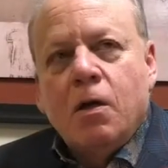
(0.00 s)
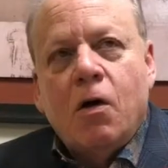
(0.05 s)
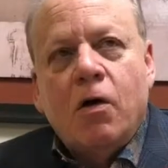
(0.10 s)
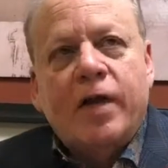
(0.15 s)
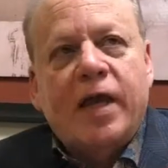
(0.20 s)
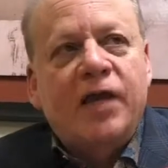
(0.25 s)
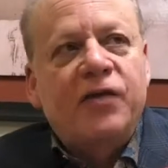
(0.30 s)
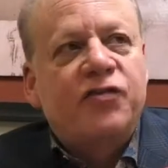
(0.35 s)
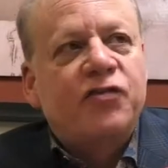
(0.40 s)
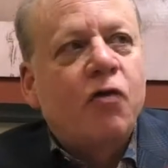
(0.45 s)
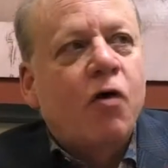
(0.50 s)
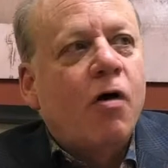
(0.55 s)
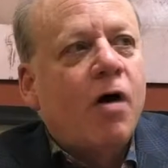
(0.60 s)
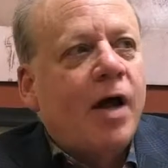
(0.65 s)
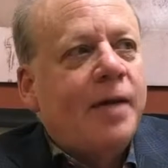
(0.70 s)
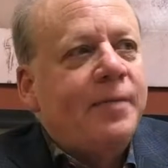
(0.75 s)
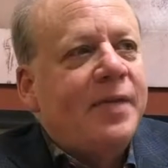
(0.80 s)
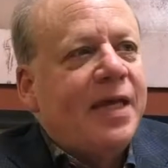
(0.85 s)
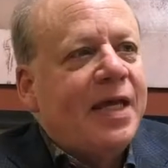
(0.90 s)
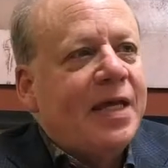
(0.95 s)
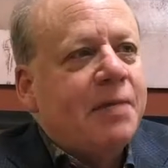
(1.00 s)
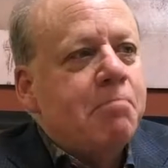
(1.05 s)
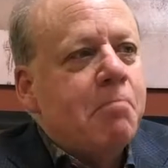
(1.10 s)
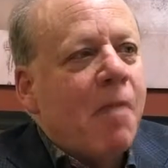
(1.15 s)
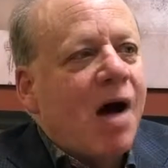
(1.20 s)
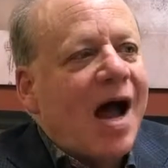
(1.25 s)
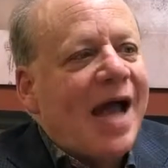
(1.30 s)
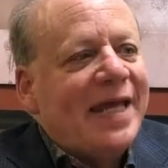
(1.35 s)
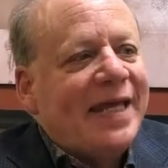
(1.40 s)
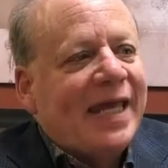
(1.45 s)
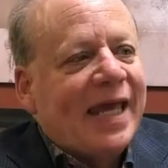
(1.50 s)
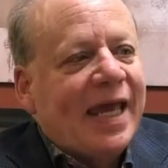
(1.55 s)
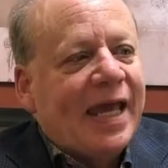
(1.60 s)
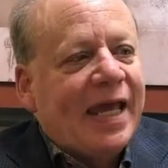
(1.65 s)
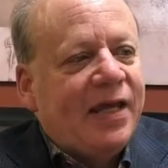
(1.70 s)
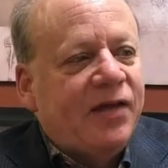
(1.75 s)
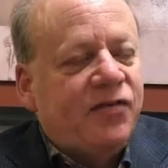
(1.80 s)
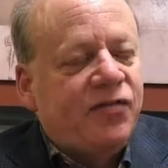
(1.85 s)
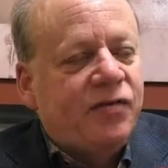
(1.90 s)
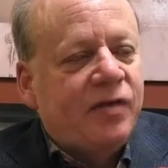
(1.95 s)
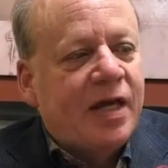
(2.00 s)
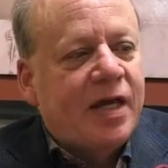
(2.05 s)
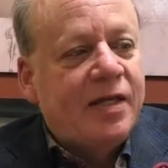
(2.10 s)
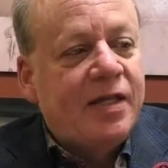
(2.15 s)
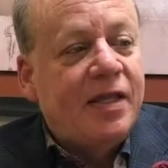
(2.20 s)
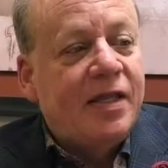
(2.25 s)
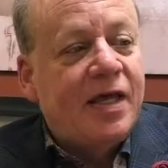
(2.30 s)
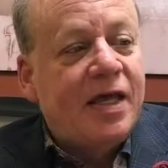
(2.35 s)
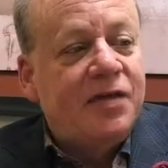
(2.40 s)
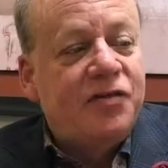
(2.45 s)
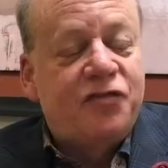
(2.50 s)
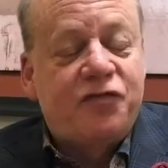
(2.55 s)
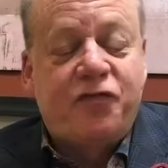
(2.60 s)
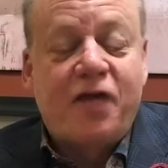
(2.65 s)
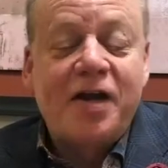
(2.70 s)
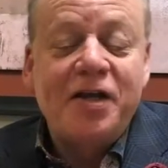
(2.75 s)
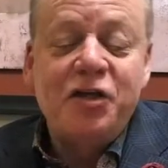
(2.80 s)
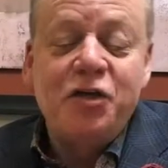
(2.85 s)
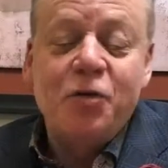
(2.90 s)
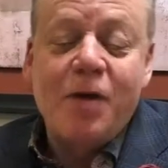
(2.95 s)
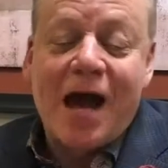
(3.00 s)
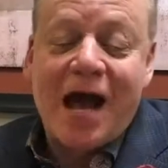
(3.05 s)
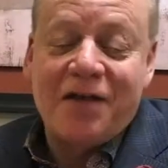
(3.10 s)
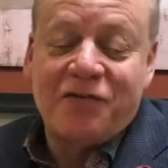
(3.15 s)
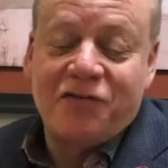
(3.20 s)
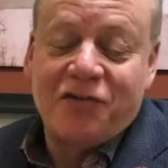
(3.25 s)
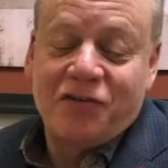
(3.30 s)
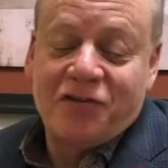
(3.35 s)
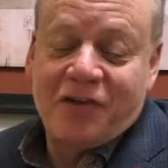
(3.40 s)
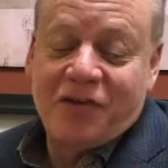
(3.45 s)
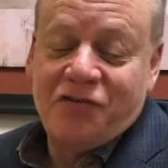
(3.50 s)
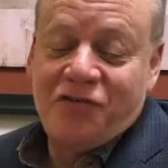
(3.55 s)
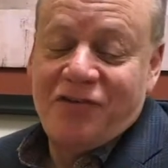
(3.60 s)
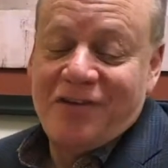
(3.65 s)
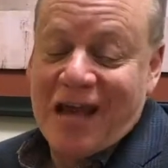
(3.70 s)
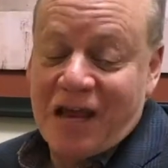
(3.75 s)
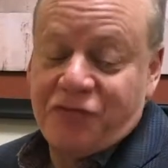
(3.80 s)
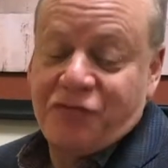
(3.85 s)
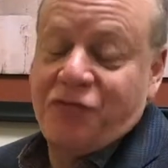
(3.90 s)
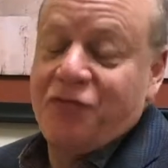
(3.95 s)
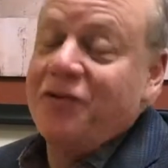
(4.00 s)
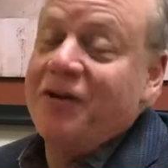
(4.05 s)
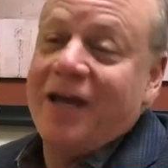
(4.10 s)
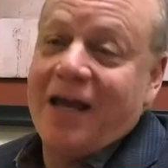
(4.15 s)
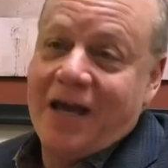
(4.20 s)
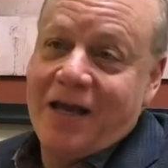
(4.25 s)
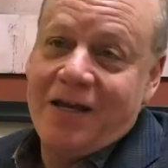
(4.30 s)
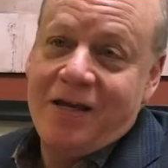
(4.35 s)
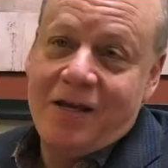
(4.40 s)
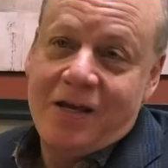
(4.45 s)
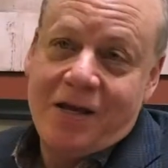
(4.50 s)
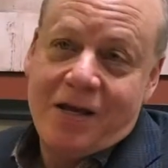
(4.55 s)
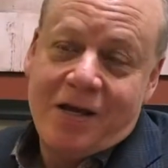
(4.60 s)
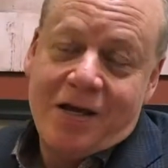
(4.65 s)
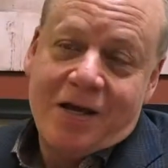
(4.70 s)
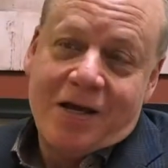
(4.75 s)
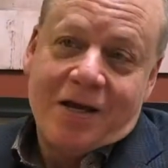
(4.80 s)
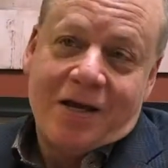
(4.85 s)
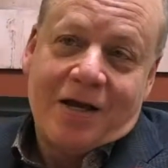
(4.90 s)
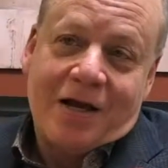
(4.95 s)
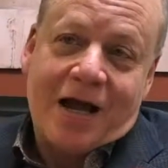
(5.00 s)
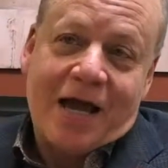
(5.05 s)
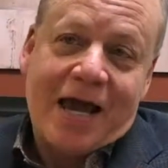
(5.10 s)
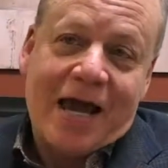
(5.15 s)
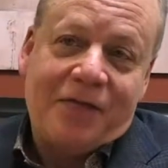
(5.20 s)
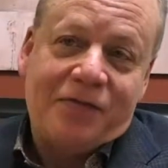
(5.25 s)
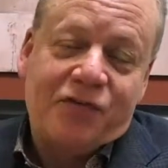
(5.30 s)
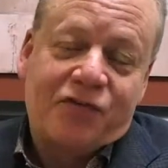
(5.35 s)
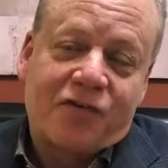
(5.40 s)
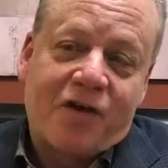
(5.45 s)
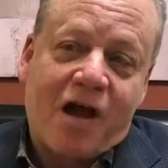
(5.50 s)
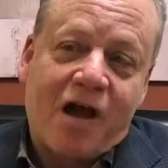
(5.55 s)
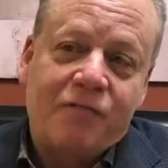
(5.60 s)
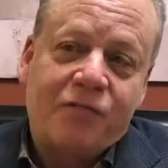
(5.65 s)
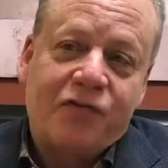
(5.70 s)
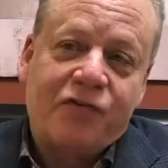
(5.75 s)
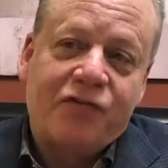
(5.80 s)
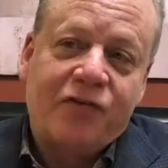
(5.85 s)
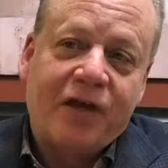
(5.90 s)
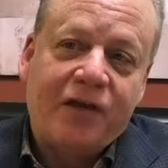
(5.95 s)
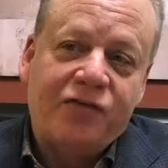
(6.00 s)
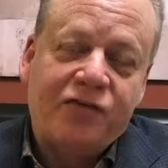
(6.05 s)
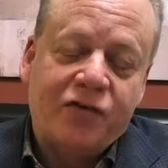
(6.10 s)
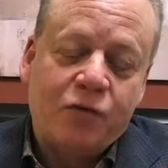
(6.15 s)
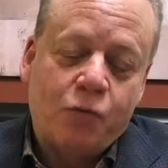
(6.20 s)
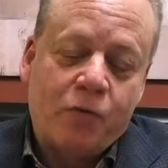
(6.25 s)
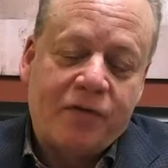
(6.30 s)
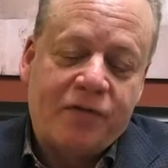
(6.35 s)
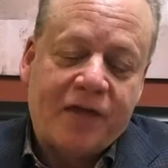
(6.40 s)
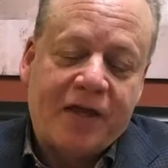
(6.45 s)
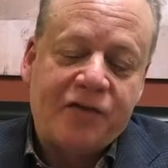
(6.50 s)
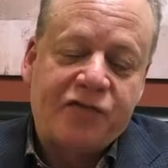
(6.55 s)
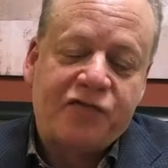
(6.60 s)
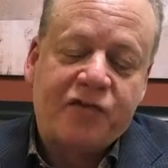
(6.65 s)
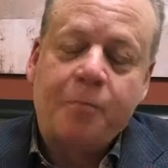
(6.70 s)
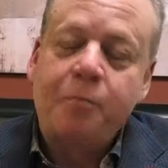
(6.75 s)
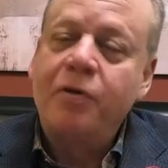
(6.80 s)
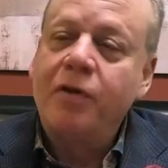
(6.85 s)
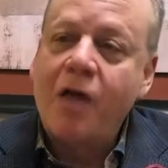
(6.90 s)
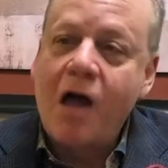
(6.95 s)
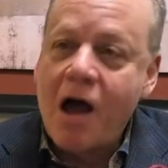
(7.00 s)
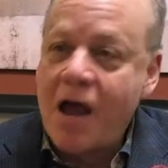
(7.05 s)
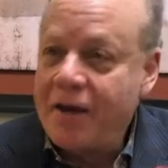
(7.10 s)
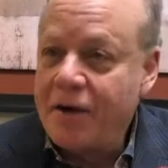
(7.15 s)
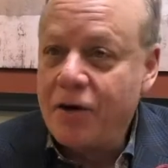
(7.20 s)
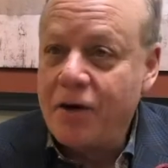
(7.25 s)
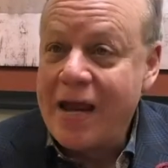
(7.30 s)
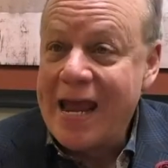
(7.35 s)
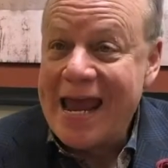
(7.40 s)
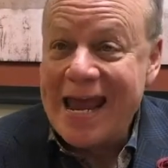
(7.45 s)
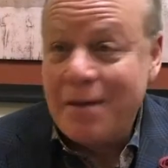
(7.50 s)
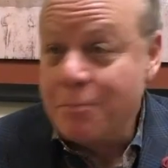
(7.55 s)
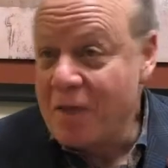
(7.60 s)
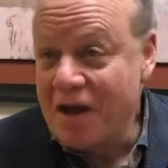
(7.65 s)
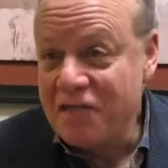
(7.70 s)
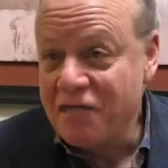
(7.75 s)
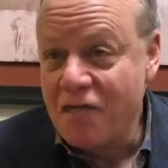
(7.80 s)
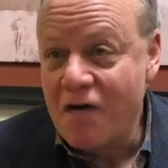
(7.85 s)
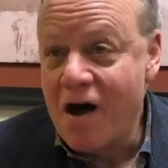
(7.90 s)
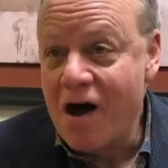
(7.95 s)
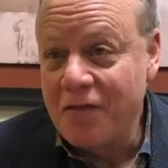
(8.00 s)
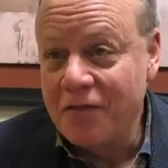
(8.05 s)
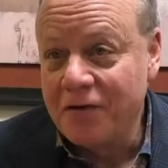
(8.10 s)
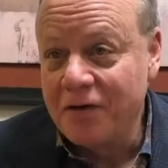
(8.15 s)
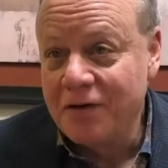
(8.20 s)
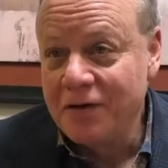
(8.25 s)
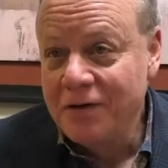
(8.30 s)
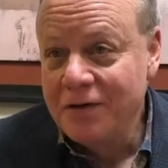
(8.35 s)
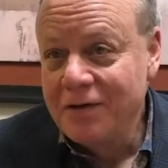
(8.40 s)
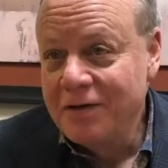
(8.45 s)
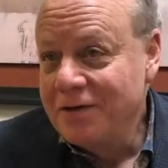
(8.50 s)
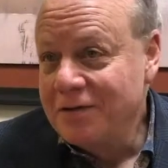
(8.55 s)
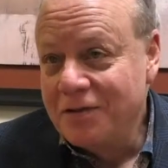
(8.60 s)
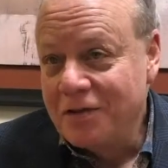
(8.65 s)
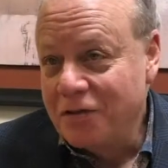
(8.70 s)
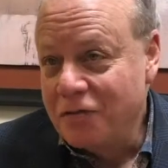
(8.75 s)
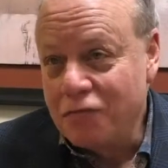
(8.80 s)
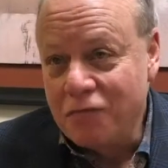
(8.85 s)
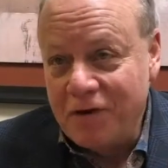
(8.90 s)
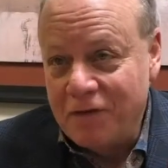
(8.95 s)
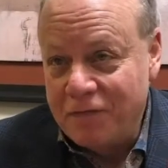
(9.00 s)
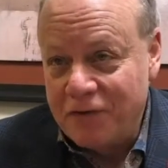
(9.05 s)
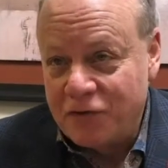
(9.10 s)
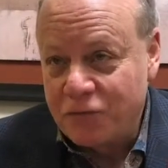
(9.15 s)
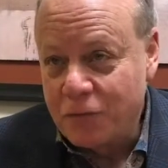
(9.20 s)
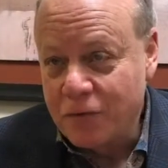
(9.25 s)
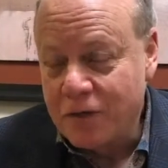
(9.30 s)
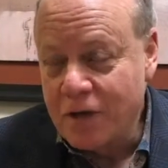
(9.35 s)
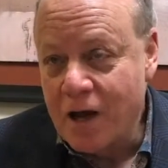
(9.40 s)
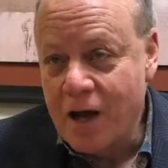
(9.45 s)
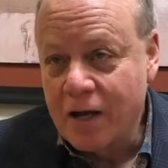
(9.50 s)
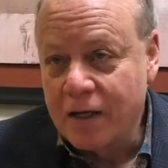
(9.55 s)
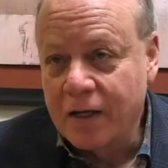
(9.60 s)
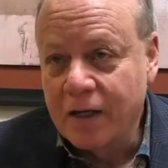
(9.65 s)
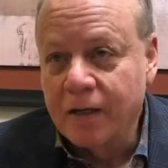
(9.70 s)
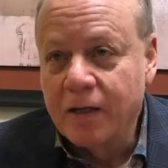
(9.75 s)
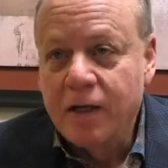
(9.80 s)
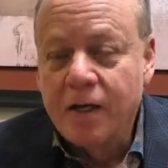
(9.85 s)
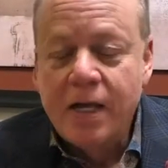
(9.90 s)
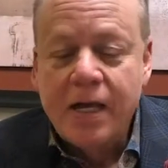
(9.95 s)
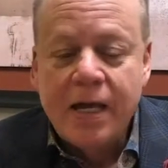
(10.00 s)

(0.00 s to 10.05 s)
Okay, so I mean, in my case, and it's funny you asked this because yesterday I had this conversation with a supplier and my father. The three of us were talking.